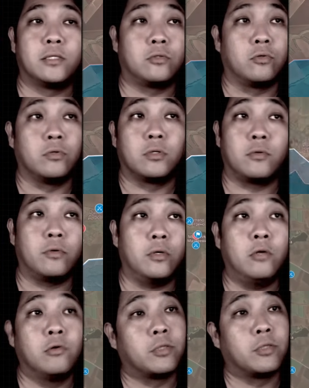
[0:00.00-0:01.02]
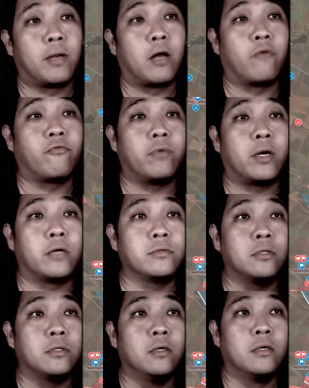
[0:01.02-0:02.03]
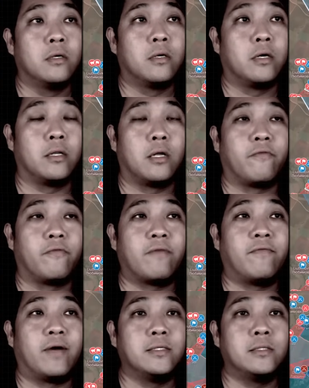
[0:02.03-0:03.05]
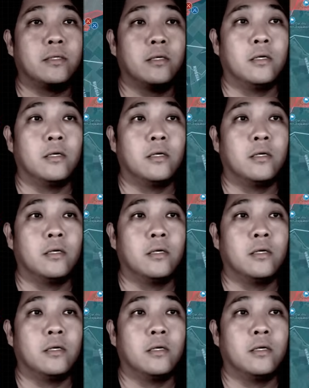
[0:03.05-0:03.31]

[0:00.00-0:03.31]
So it's huge amount of grounds, a lot of advance.